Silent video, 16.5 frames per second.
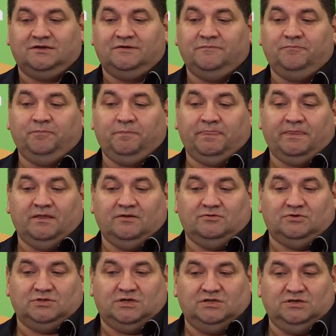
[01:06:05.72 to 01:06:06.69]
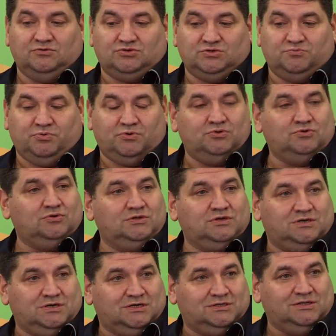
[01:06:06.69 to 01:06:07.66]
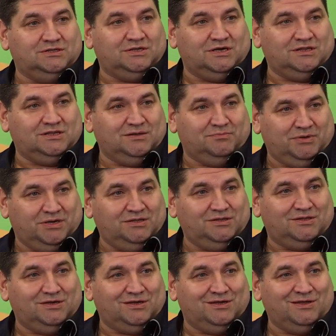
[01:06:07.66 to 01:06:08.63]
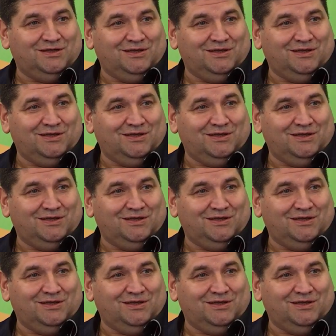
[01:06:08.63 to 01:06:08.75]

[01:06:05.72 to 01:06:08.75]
He would say here that they